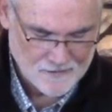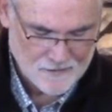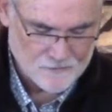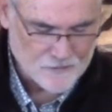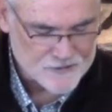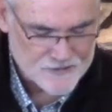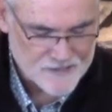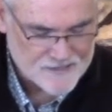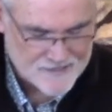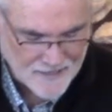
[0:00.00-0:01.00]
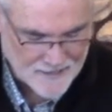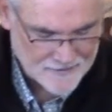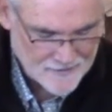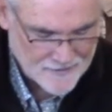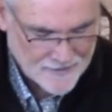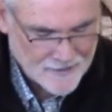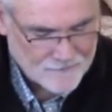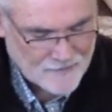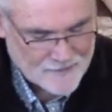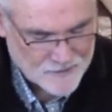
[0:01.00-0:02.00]
For she said,
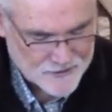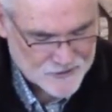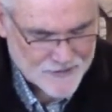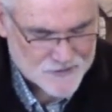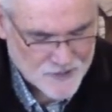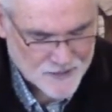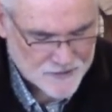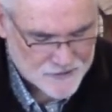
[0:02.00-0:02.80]
"If I but touch his